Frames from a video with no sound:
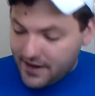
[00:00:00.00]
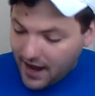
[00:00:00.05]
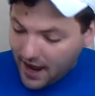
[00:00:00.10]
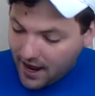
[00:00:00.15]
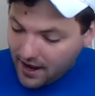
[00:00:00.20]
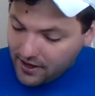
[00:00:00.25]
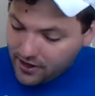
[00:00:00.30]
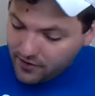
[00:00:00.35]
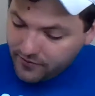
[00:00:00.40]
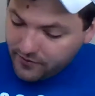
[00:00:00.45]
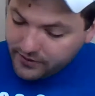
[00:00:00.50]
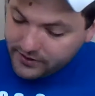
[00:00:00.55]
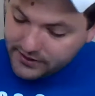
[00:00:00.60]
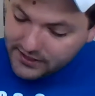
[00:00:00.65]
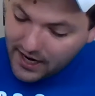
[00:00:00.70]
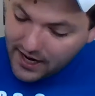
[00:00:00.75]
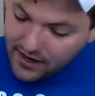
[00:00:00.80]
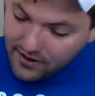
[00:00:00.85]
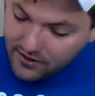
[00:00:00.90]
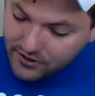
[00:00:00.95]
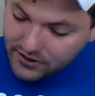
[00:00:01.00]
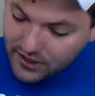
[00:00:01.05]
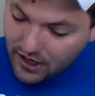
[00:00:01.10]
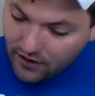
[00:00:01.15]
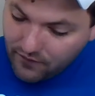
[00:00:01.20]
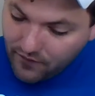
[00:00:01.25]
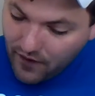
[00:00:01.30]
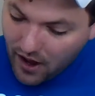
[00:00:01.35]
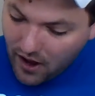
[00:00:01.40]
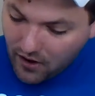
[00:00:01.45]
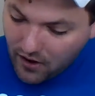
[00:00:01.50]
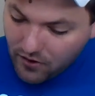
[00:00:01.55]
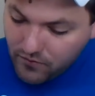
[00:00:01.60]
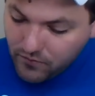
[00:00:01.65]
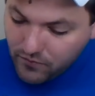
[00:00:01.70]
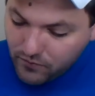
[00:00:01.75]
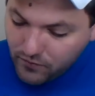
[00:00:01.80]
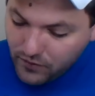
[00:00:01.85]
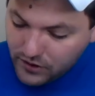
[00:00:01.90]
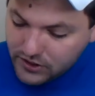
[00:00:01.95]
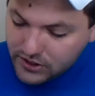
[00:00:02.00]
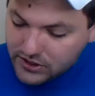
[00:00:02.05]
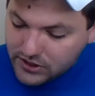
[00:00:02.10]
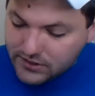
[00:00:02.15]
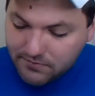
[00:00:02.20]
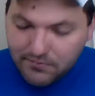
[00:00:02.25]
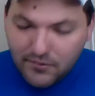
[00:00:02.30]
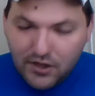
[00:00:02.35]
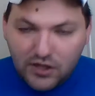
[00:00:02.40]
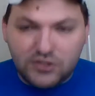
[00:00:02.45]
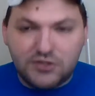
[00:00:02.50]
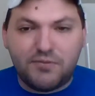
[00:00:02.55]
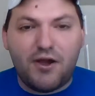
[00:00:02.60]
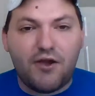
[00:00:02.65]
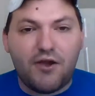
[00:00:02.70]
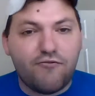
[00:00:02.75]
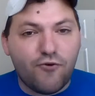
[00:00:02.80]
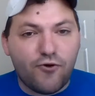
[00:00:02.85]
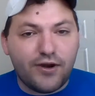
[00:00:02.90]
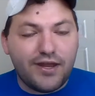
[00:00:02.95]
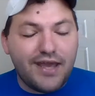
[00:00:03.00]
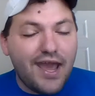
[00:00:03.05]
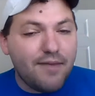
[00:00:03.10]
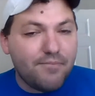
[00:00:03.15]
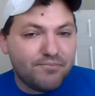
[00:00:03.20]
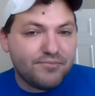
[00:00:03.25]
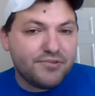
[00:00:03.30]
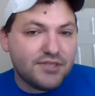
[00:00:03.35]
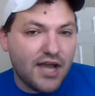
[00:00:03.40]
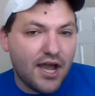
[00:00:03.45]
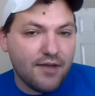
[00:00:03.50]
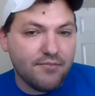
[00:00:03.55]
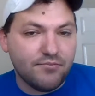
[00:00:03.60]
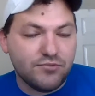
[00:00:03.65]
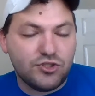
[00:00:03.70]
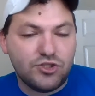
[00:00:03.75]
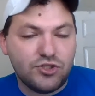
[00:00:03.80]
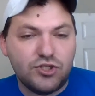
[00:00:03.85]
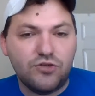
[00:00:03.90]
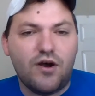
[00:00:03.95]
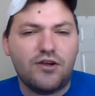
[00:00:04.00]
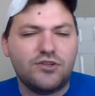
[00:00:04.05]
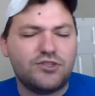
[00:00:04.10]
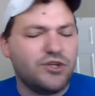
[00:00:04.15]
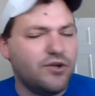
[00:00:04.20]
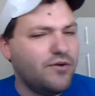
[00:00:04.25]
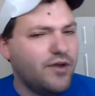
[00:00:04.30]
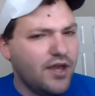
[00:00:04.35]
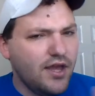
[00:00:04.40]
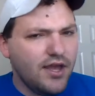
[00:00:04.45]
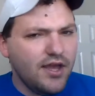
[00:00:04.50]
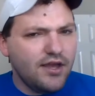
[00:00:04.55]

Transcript: Now, you would say to yourself, oh, we'll just multiply 48 times 2 also.